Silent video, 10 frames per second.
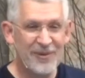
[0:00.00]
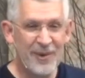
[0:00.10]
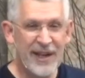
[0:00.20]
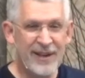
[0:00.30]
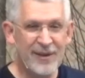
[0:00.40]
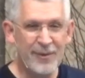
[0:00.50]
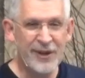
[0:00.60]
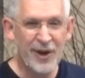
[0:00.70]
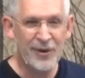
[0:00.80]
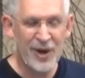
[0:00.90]
We,
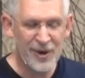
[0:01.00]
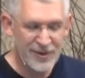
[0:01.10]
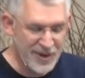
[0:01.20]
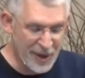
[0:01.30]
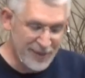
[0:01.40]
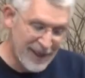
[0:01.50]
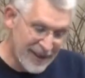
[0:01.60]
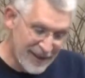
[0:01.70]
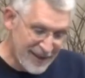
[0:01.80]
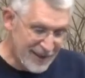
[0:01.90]
we don't know. So,
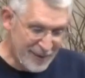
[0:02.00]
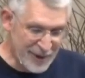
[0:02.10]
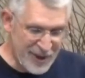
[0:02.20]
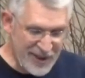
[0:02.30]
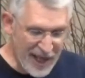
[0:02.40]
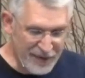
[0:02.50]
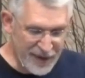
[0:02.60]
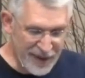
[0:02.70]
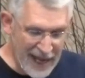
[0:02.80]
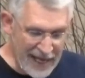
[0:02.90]
we'll just have
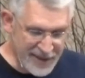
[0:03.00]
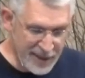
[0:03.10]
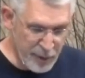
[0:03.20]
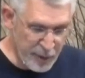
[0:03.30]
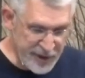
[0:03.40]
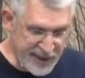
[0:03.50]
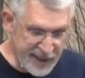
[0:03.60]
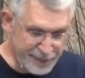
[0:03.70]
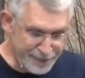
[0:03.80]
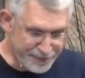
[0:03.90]
to ask him when we see
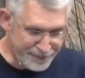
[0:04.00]
him.